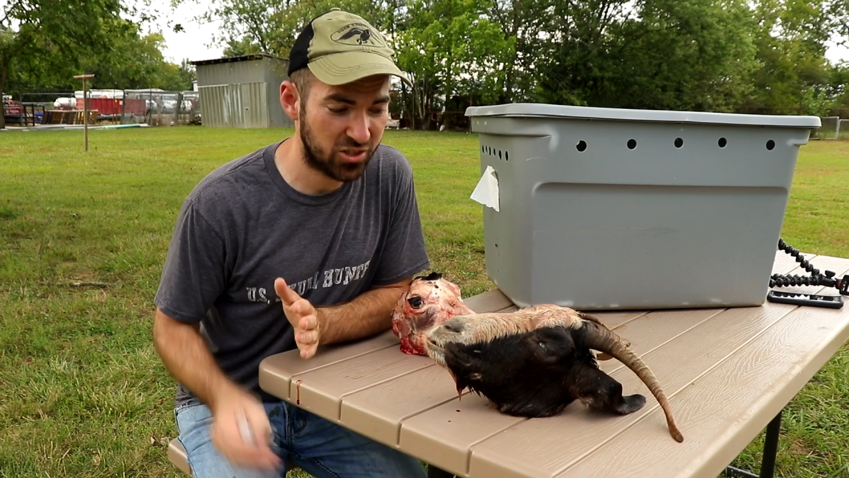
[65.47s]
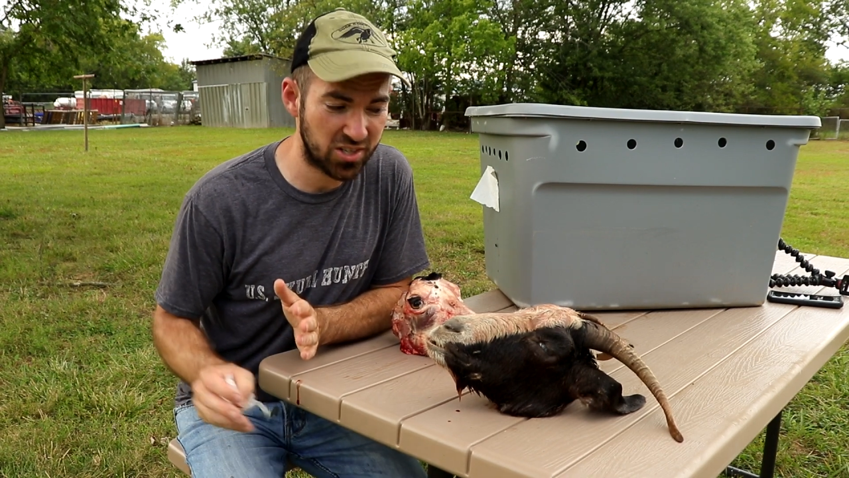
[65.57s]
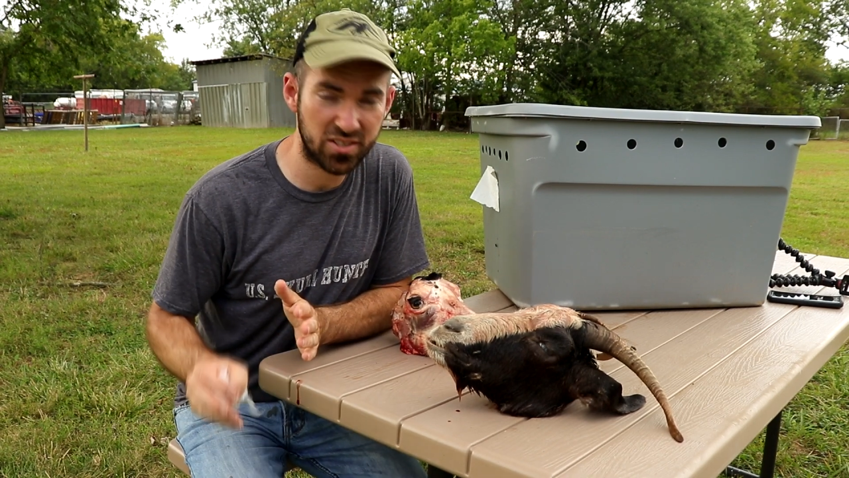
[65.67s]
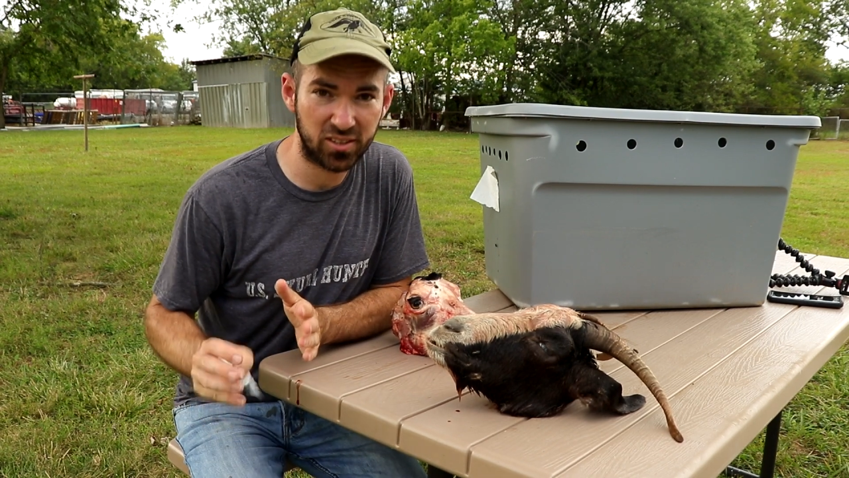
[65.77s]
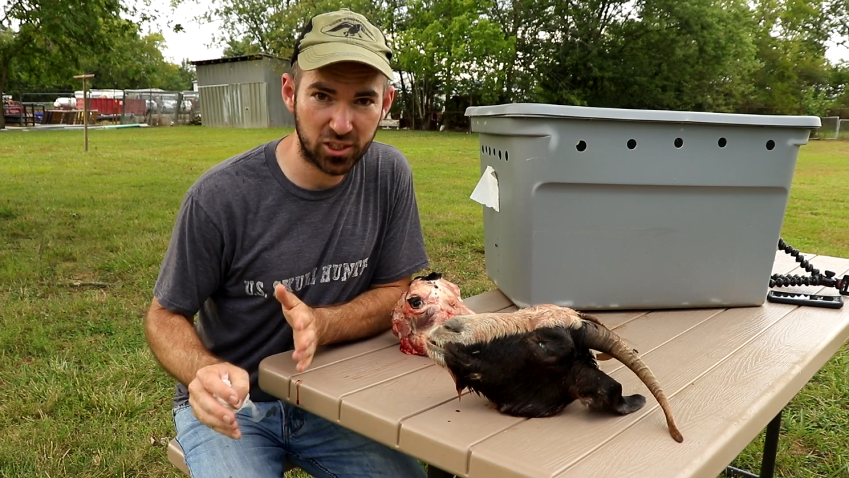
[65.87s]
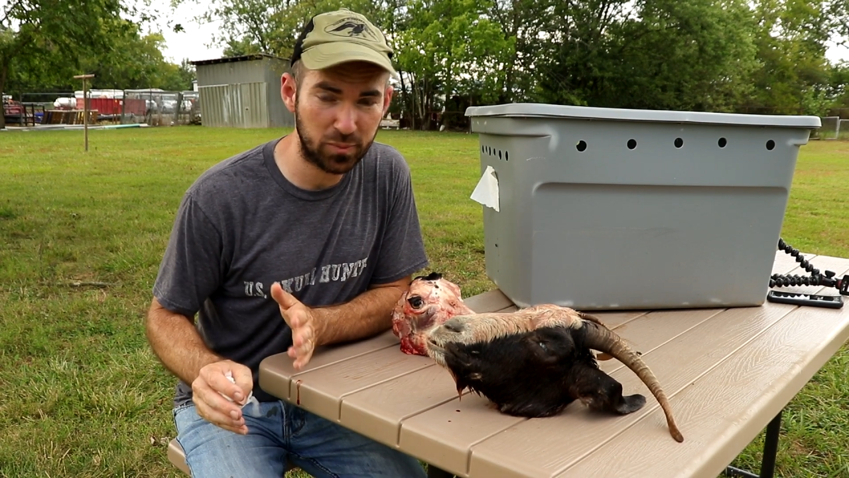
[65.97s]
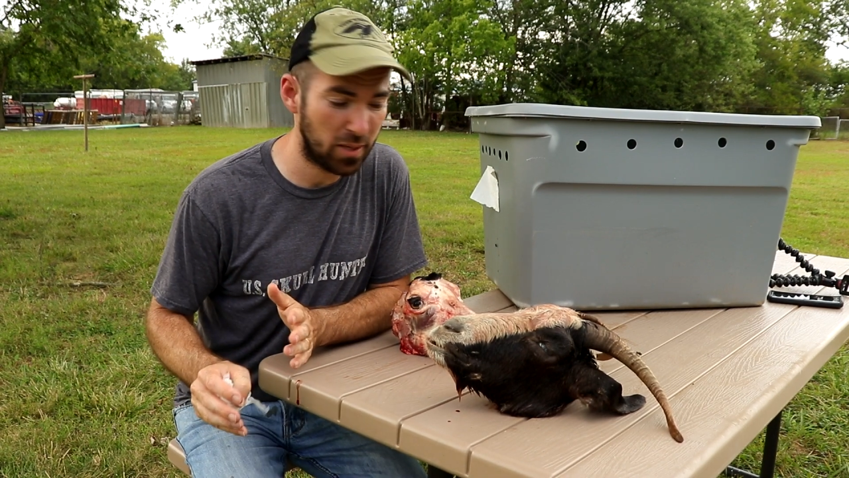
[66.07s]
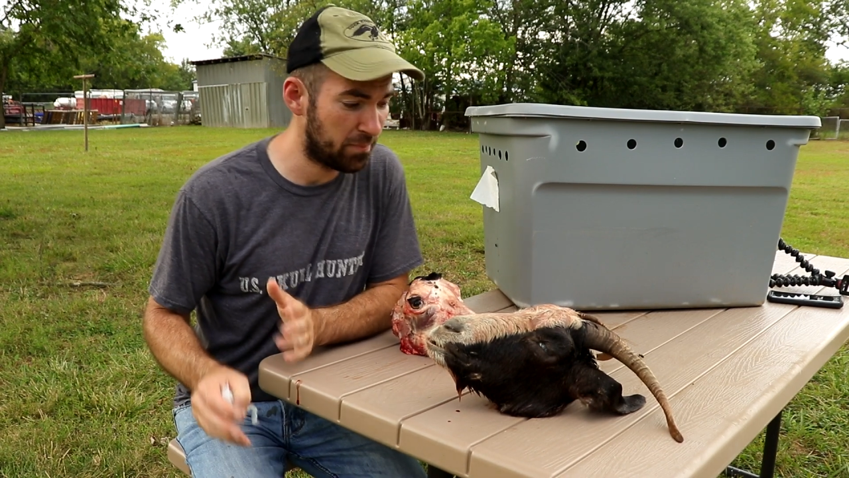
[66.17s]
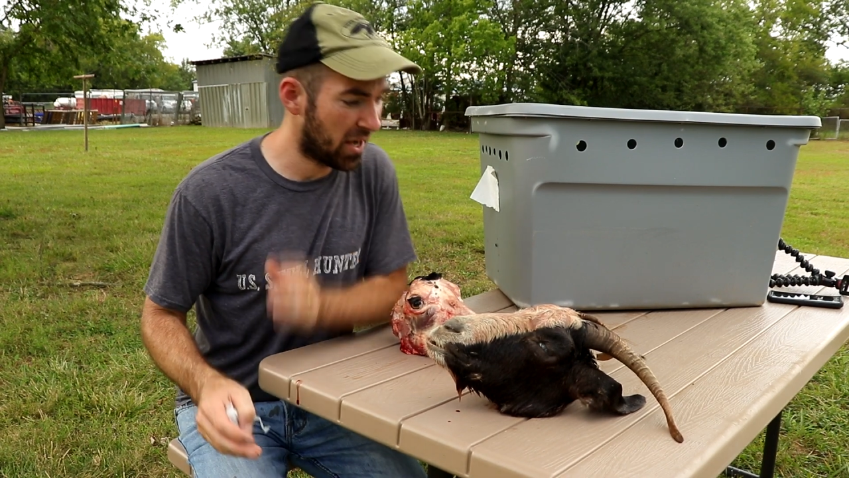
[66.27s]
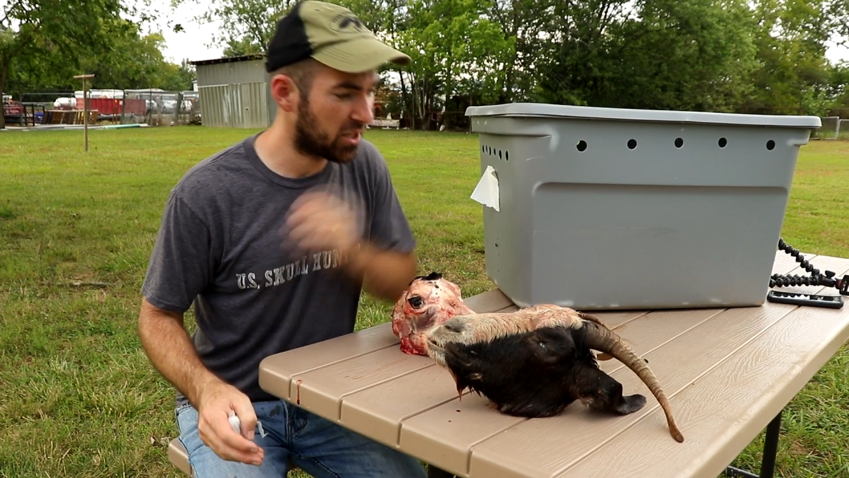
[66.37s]
just a little
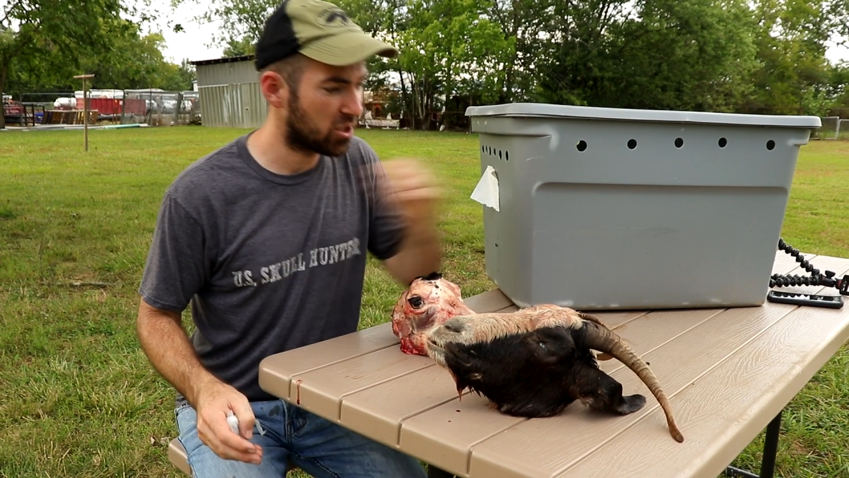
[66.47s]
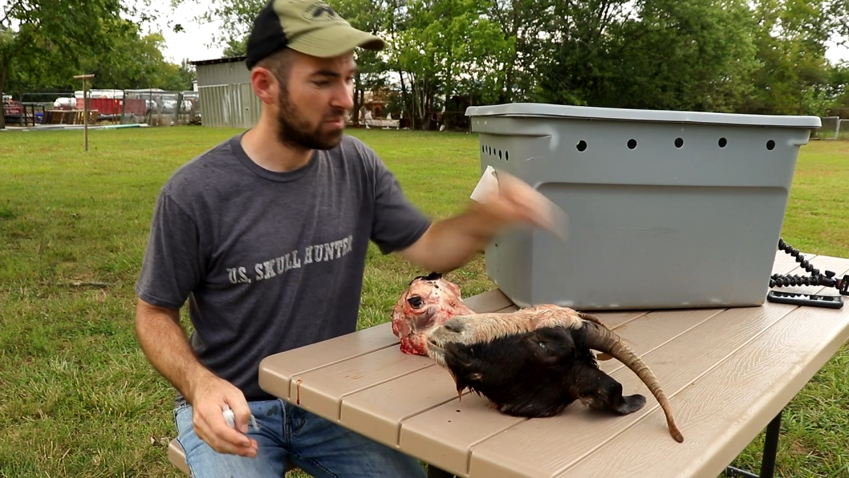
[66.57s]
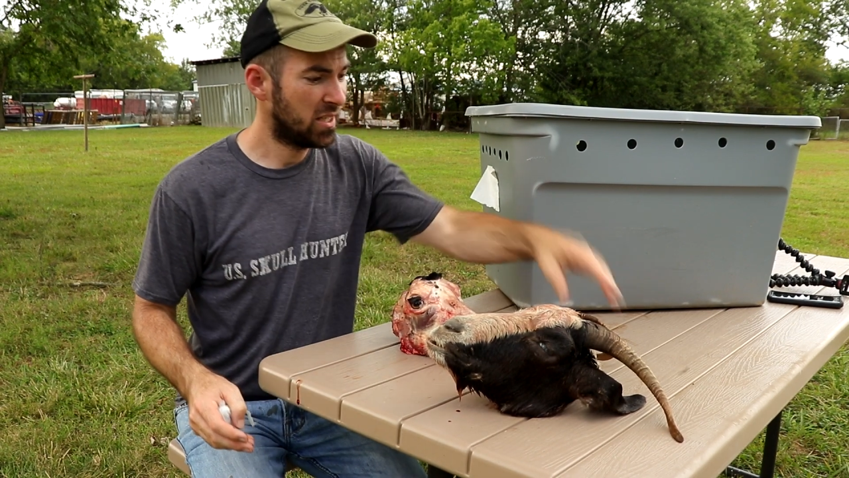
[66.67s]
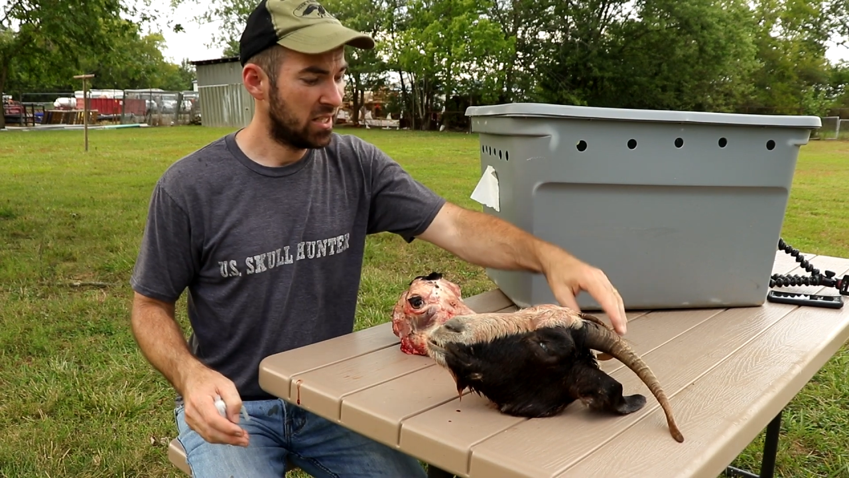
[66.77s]
bit better